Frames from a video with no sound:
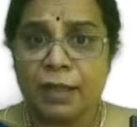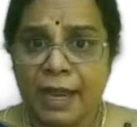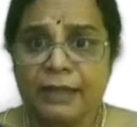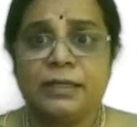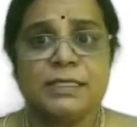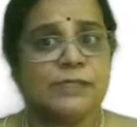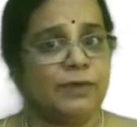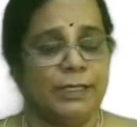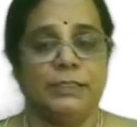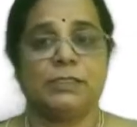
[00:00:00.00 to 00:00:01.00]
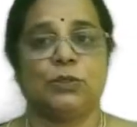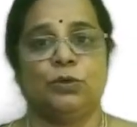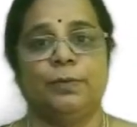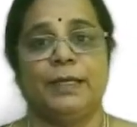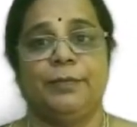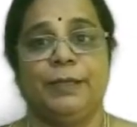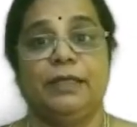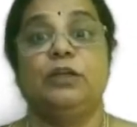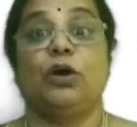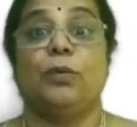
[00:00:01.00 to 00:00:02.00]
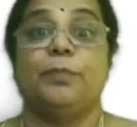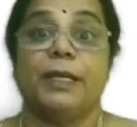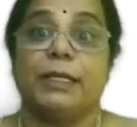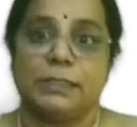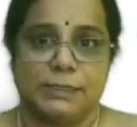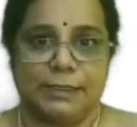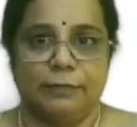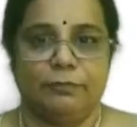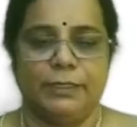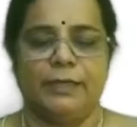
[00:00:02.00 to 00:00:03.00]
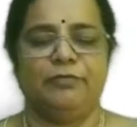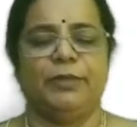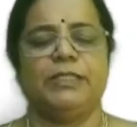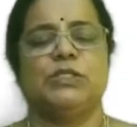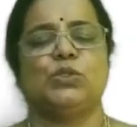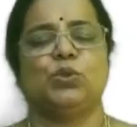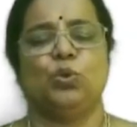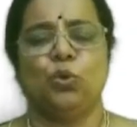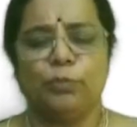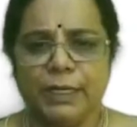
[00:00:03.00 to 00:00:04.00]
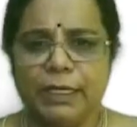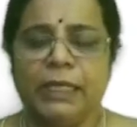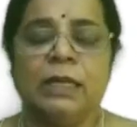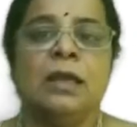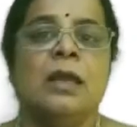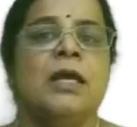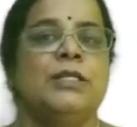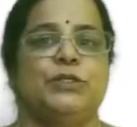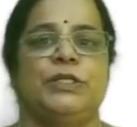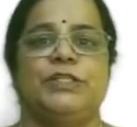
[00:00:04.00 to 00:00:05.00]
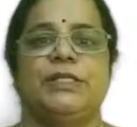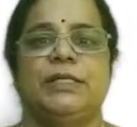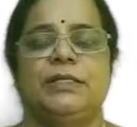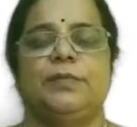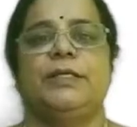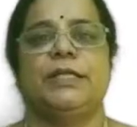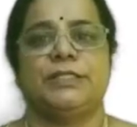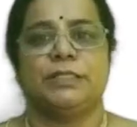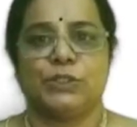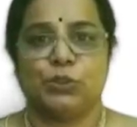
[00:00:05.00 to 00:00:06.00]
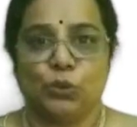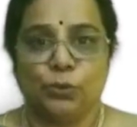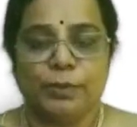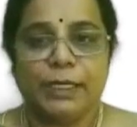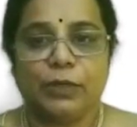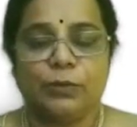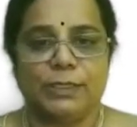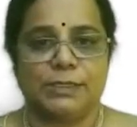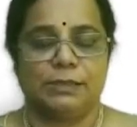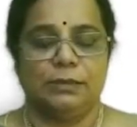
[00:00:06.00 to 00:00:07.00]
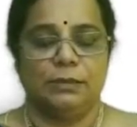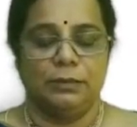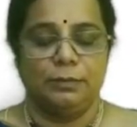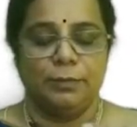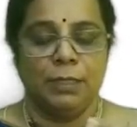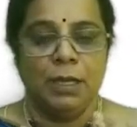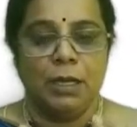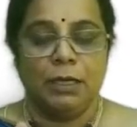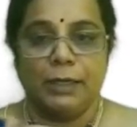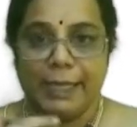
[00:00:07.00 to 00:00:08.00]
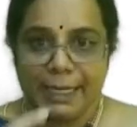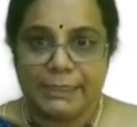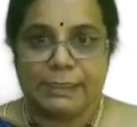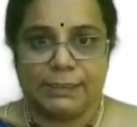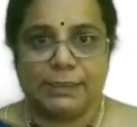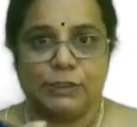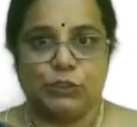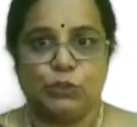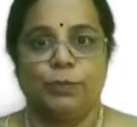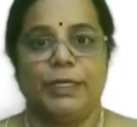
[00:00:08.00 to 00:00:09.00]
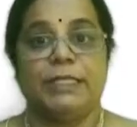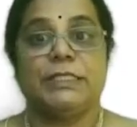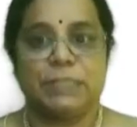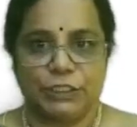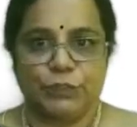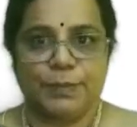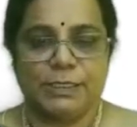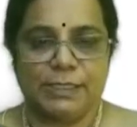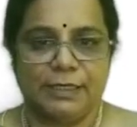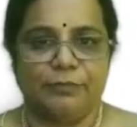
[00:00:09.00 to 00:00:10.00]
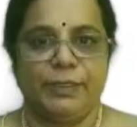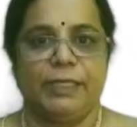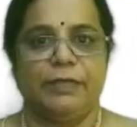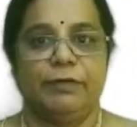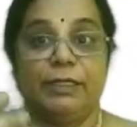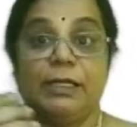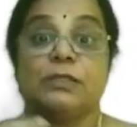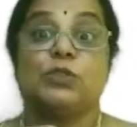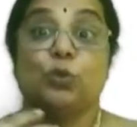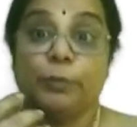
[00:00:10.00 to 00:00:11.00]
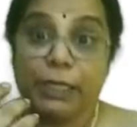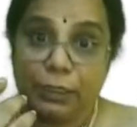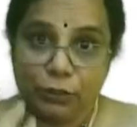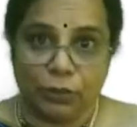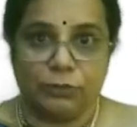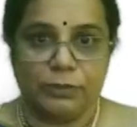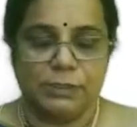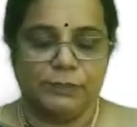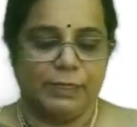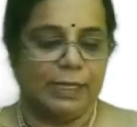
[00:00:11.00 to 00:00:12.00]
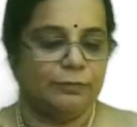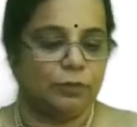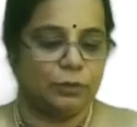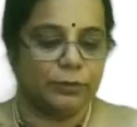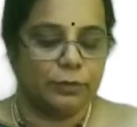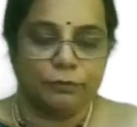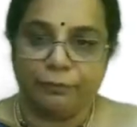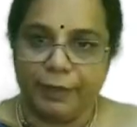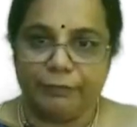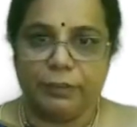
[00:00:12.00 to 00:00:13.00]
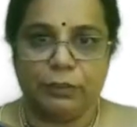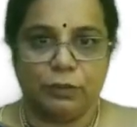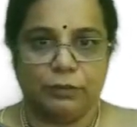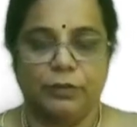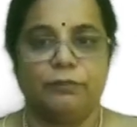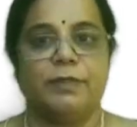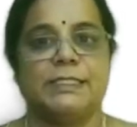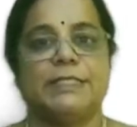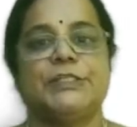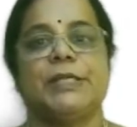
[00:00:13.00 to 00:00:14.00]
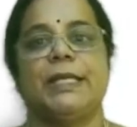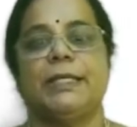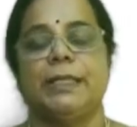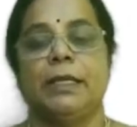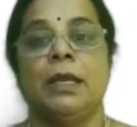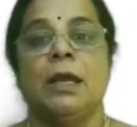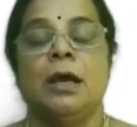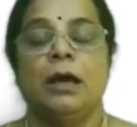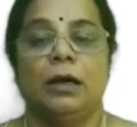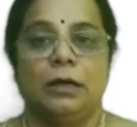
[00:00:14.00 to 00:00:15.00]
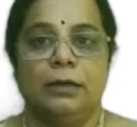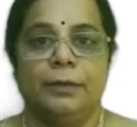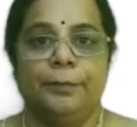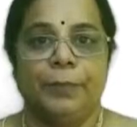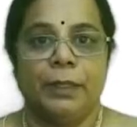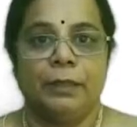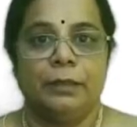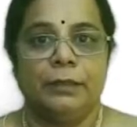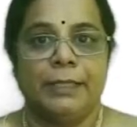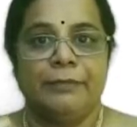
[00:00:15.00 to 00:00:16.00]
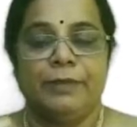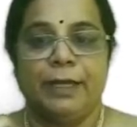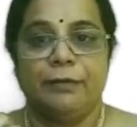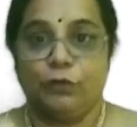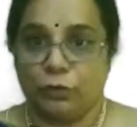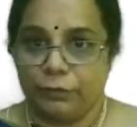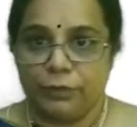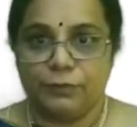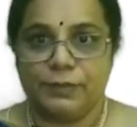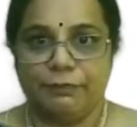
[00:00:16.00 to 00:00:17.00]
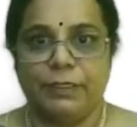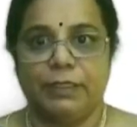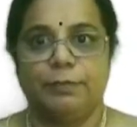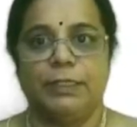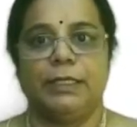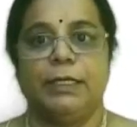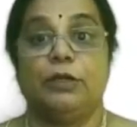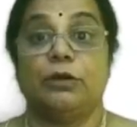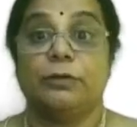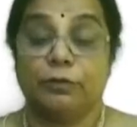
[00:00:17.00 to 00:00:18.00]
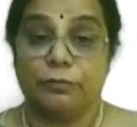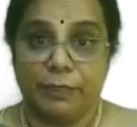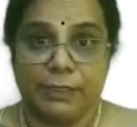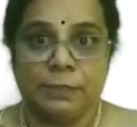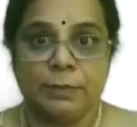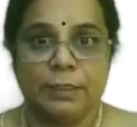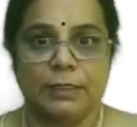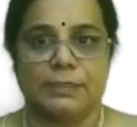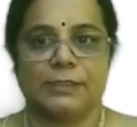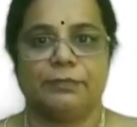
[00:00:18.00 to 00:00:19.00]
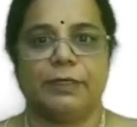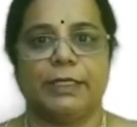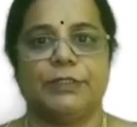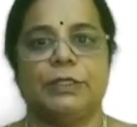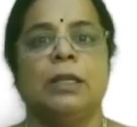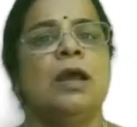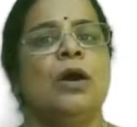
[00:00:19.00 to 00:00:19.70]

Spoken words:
and its wider scope can be a topic in itself. There have been so many judicial interpretations, so many cases, so many judgments that have been given. There are so many doctrines. We have doctrine of waiver, doctrine of essentiality. Then we have doctrine of severability, doctrine of reasonable classification.